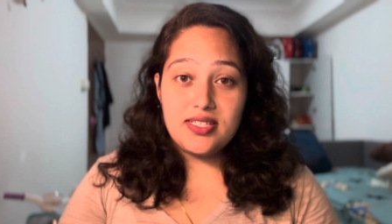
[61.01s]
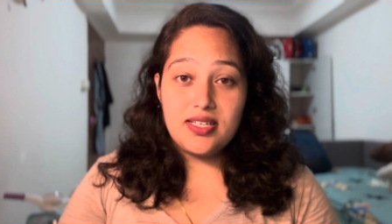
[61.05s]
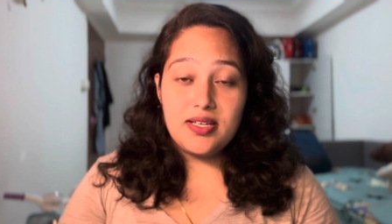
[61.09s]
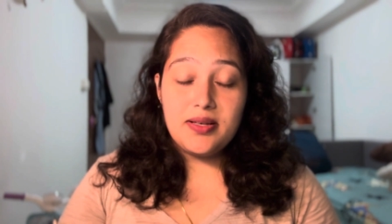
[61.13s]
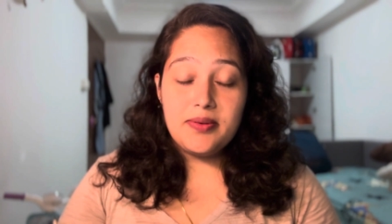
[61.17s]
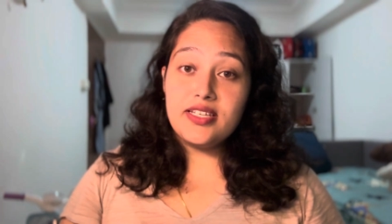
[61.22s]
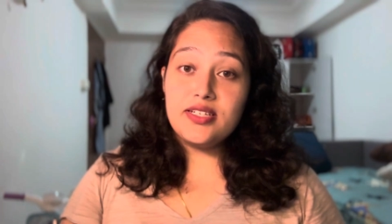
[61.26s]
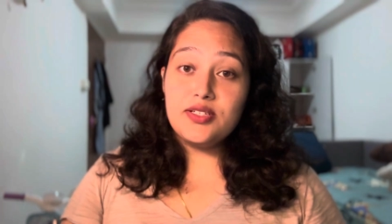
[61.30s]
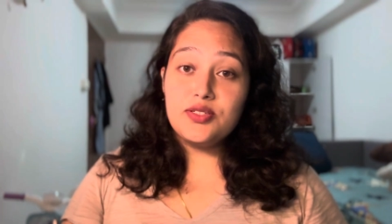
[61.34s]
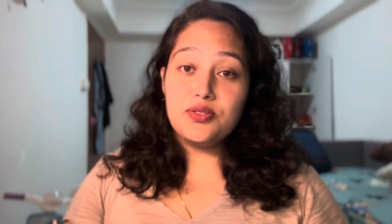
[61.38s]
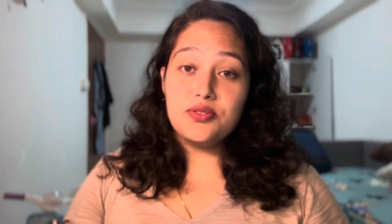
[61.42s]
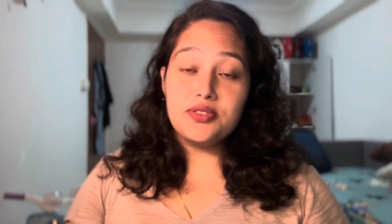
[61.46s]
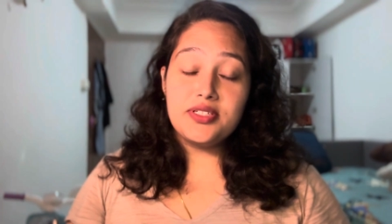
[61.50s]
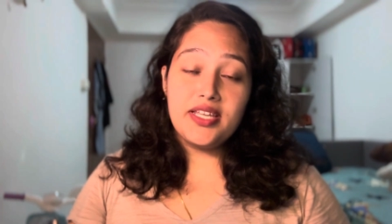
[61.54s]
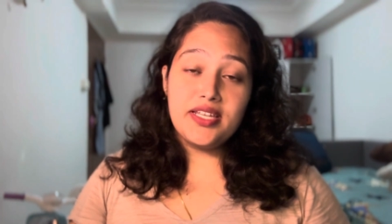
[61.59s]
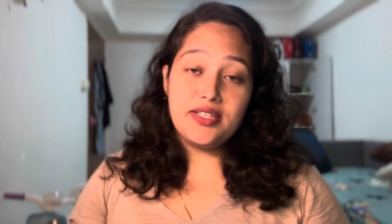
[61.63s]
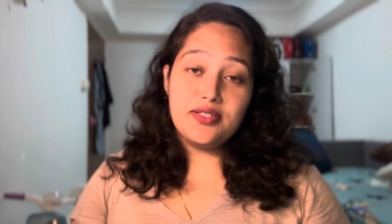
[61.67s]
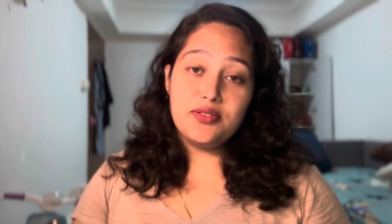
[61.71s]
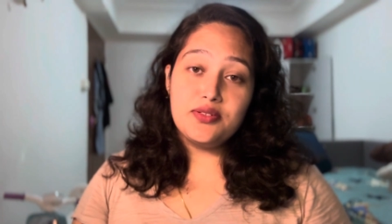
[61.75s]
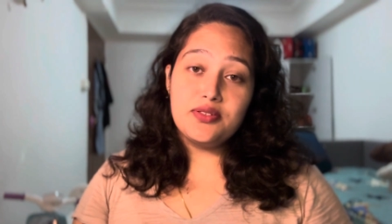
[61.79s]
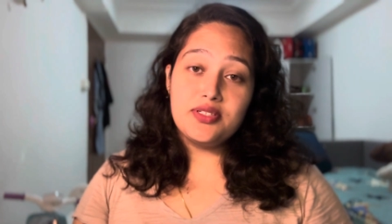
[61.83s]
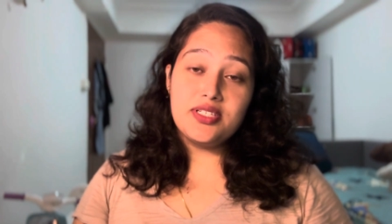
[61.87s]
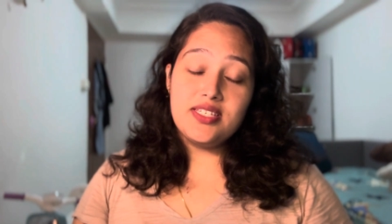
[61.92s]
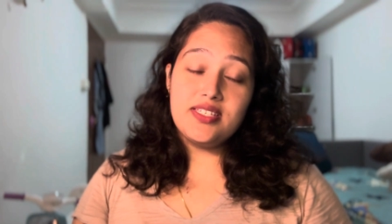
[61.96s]
The thing to take
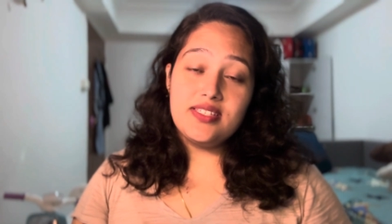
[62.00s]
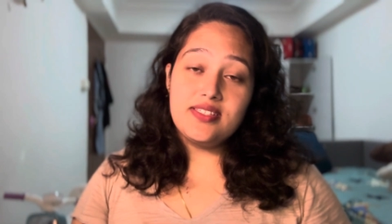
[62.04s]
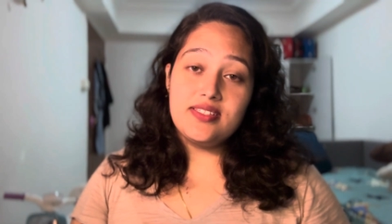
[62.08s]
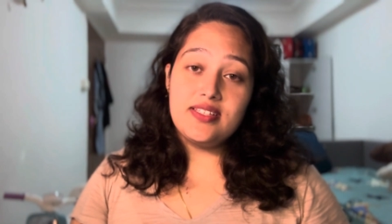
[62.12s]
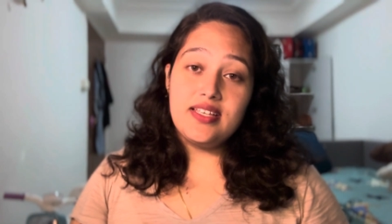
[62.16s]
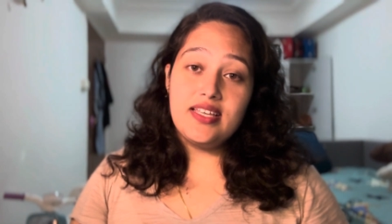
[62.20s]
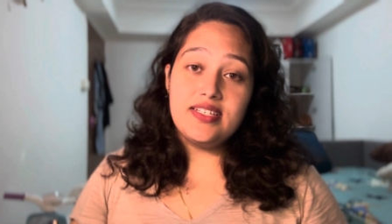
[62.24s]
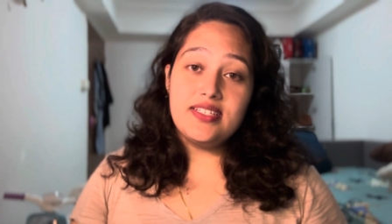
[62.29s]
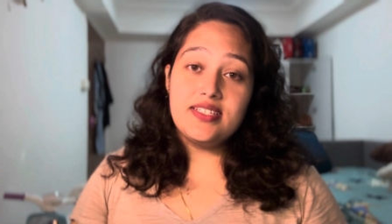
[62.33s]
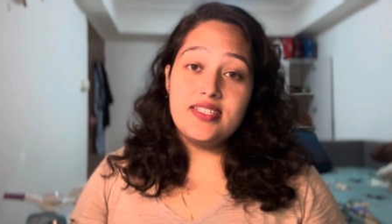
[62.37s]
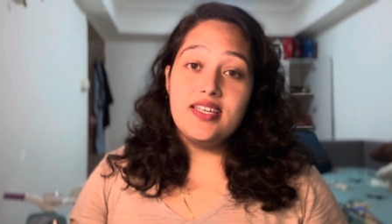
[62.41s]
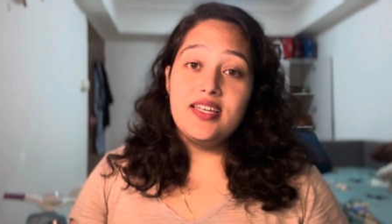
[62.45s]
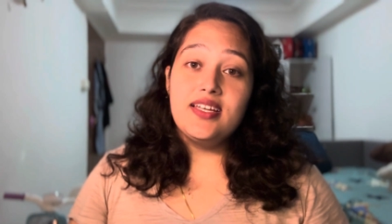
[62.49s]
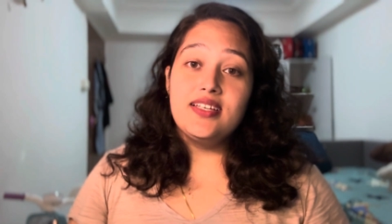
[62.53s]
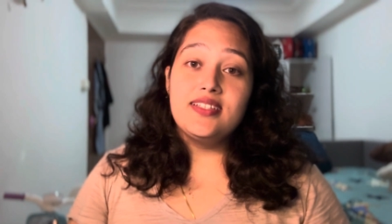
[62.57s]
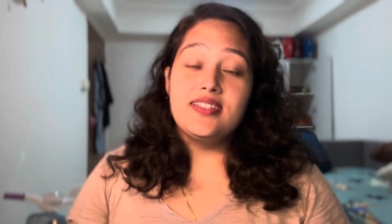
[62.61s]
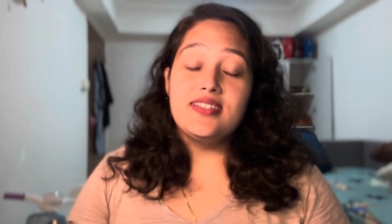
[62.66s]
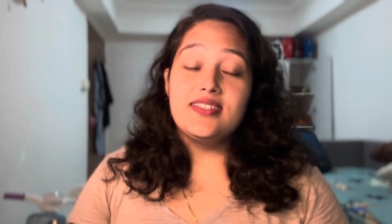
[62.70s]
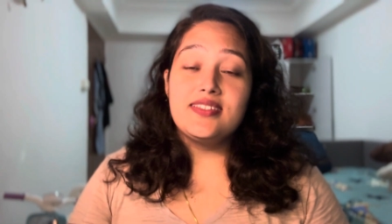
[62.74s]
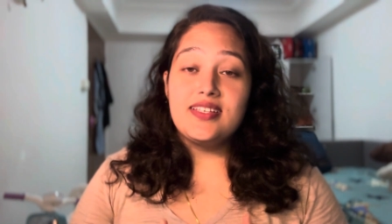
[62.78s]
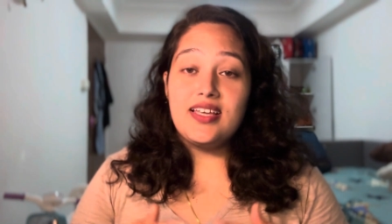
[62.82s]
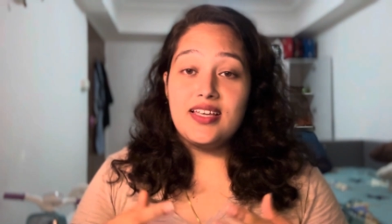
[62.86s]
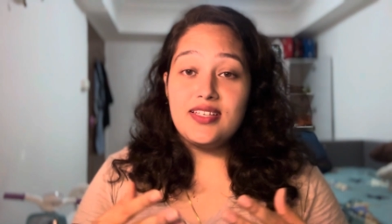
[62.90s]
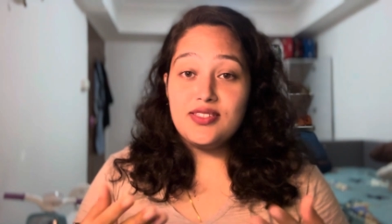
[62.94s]
note is that the
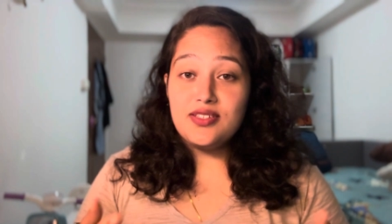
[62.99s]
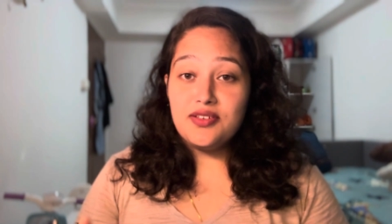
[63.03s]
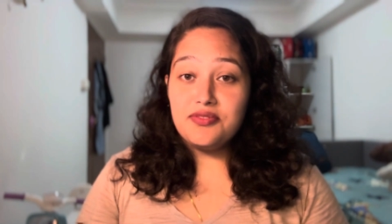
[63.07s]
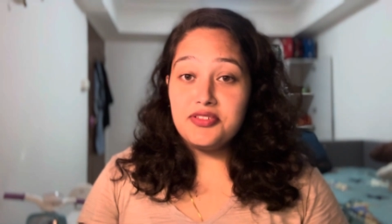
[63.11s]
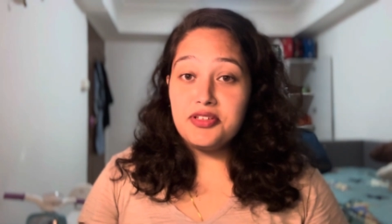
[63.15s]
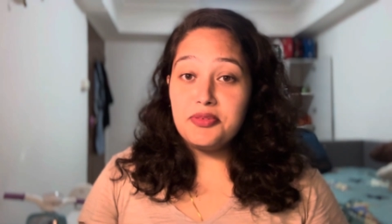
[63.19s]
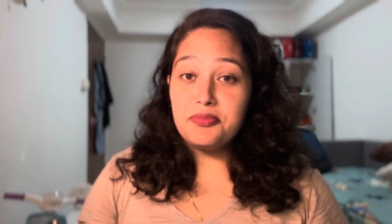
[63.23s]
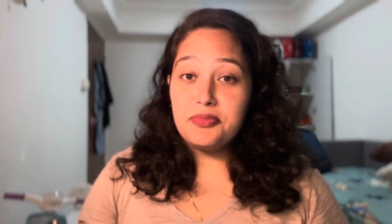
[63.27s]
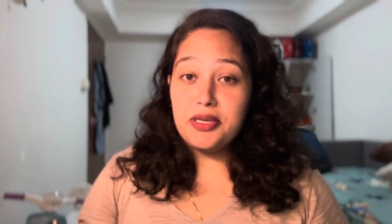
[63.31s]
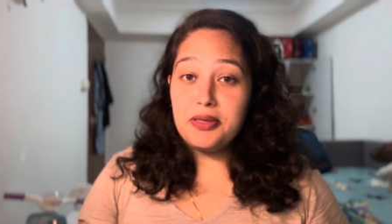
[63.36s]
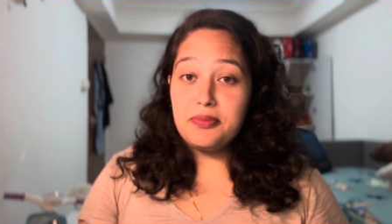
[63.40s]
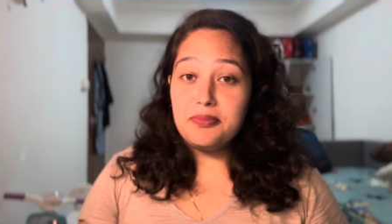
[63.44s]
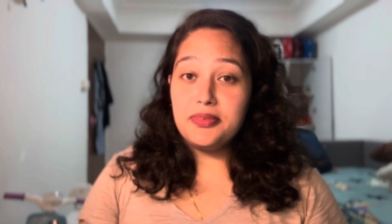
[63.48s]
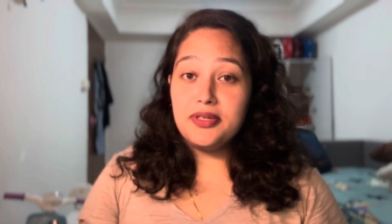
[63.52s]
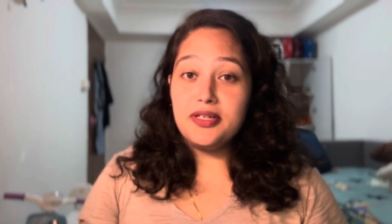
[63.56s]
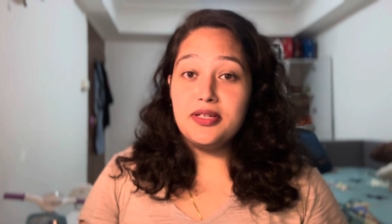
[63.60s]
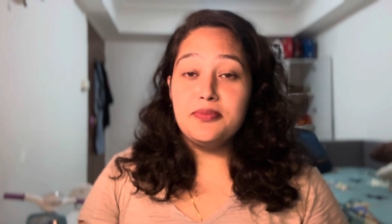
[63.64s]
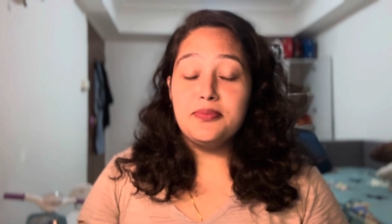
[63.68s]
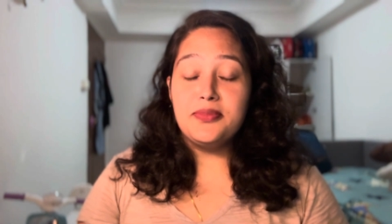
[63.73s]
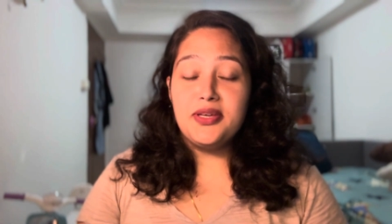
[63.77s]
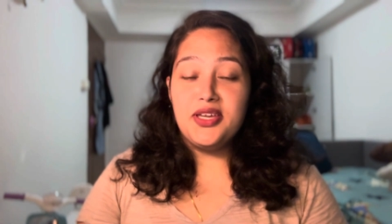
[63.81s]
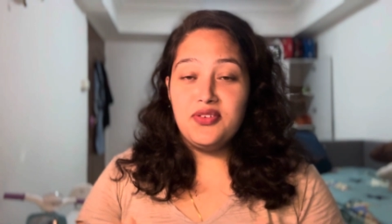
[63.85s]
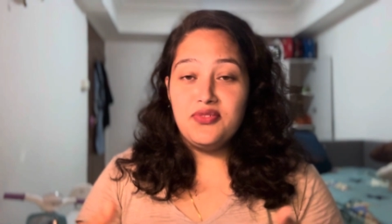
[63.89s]
size of the paper may